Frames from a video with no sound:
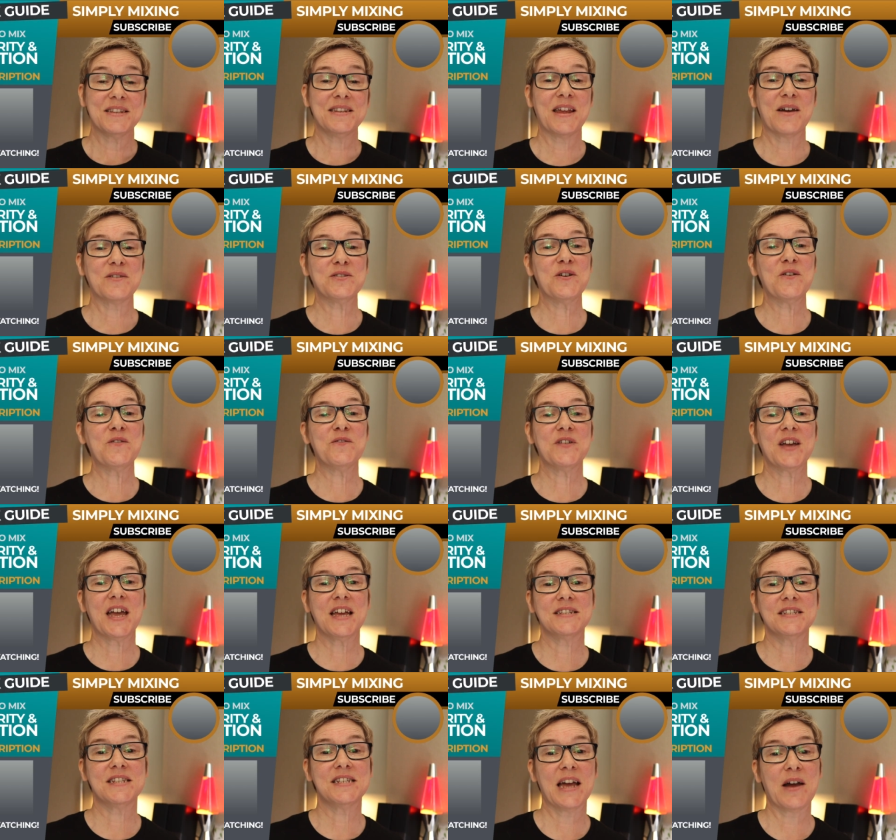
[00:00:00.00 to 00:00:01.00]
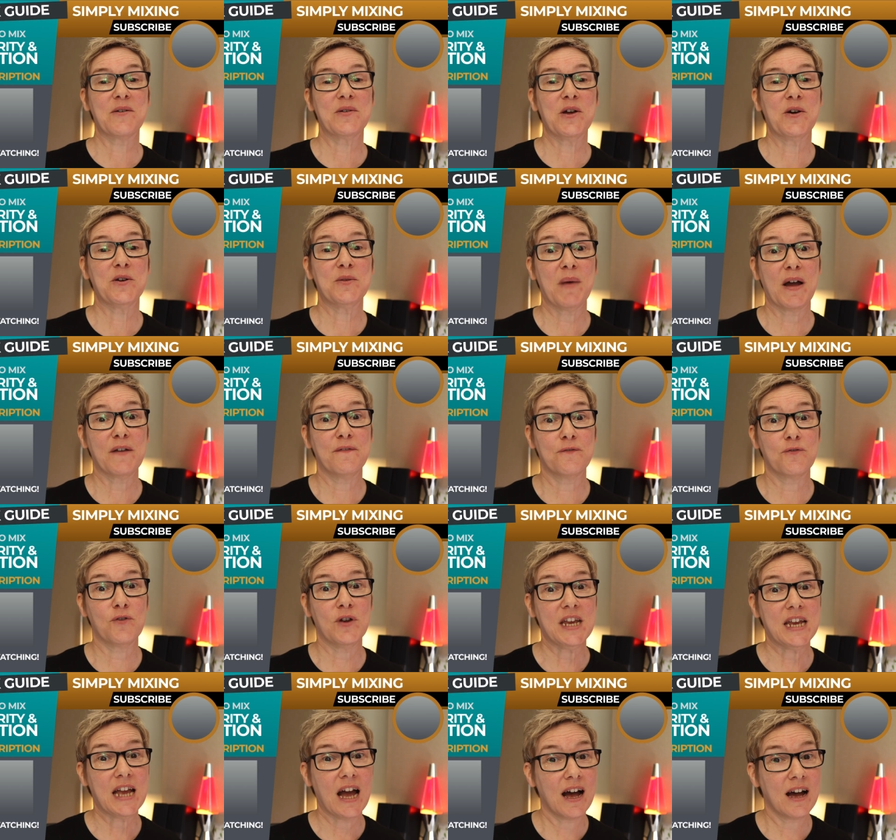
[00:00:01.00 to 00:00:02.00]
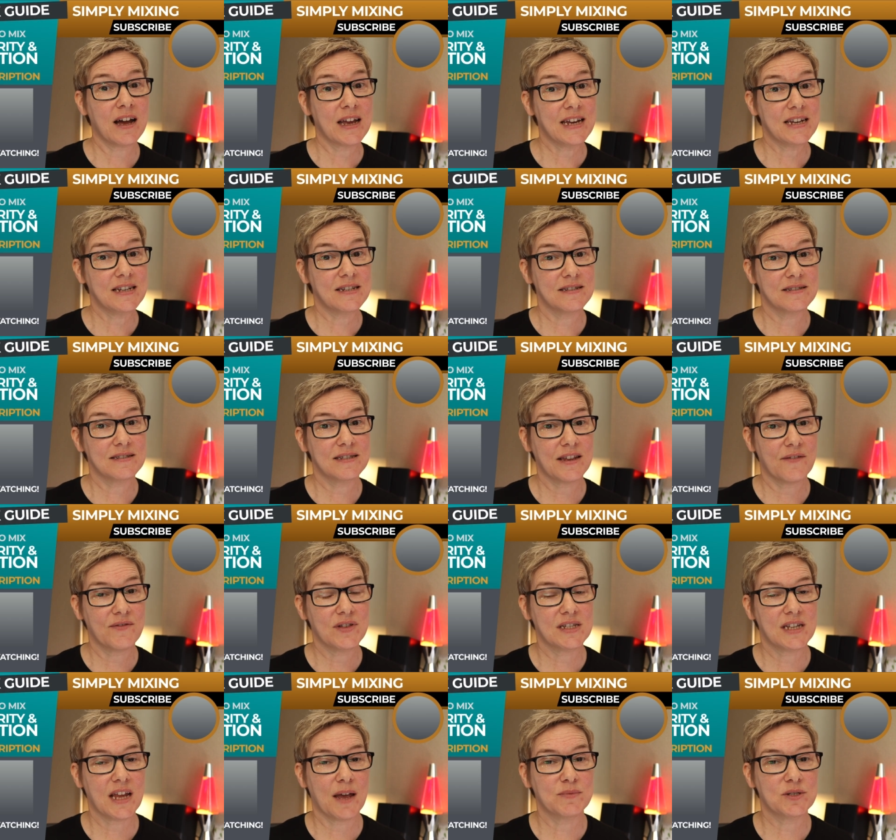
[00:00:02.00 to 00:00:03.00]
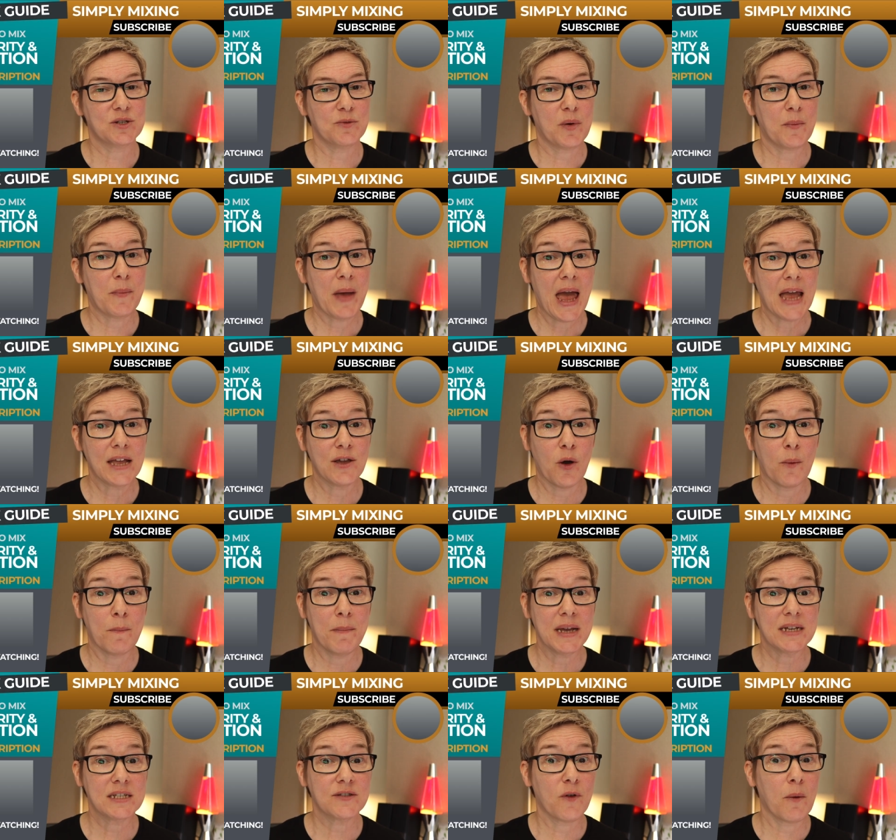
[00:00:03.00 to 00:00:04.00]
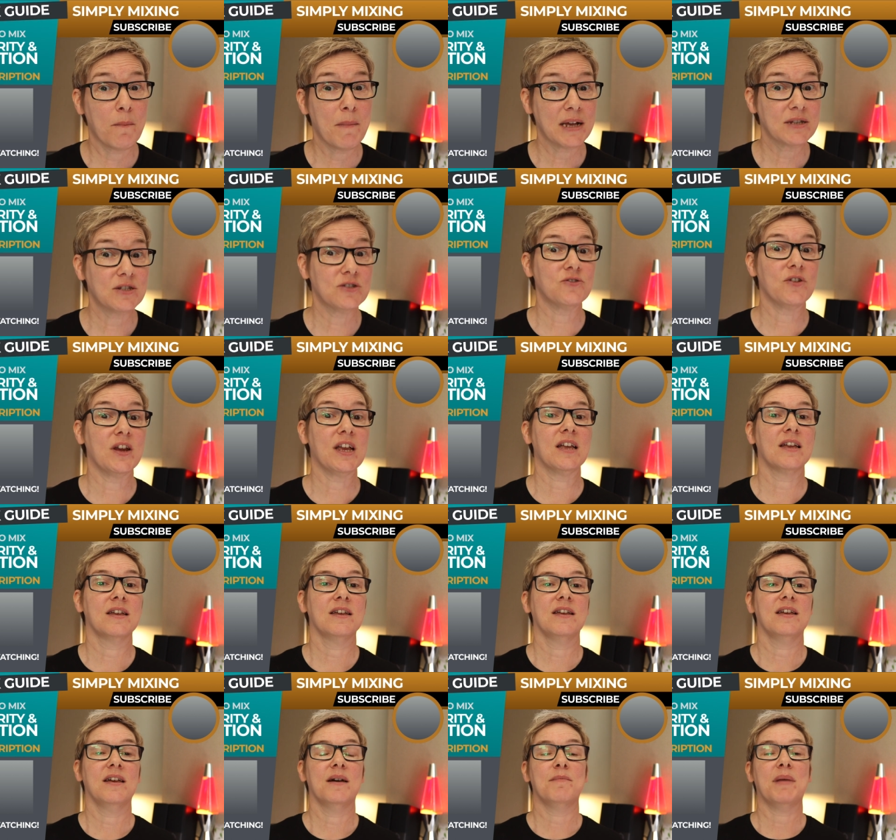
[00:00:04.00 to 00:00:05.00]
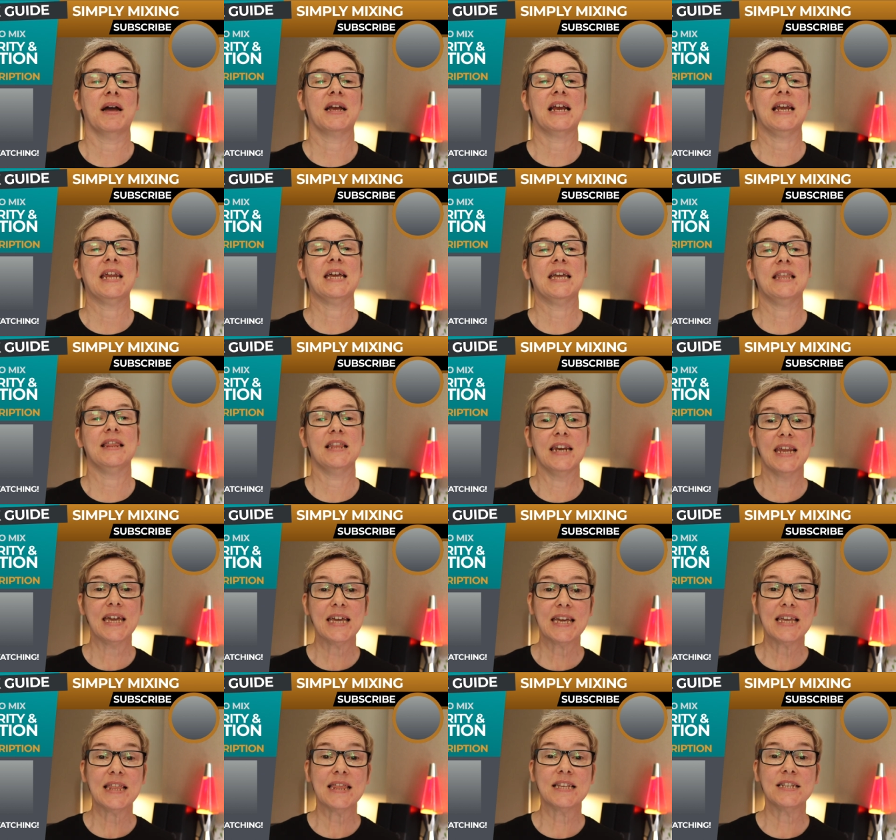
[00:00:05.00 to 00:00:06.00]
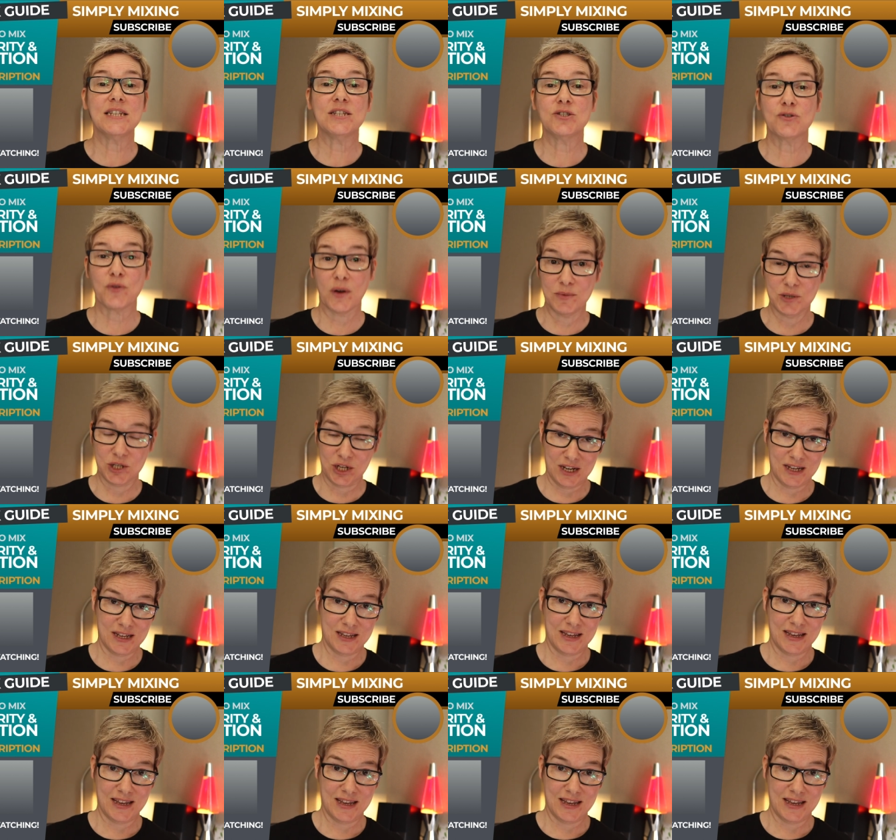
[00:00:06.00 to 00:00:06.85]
Now don't forget to download my free guide, 7 Steps to Prepare Your Mix for Mastering, by clicking the link in the description.